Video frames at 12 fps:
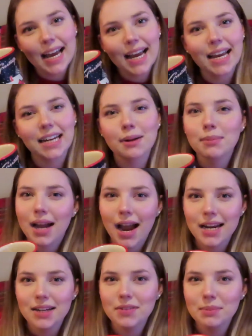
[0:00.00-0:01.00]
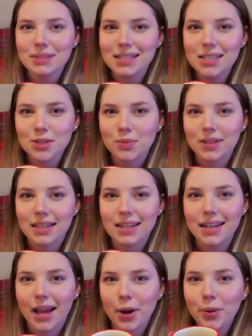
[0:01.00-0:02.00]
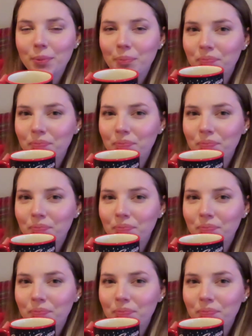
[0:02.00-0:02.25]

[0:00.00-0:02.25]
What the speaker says: and I'm kind of obsessed with it now.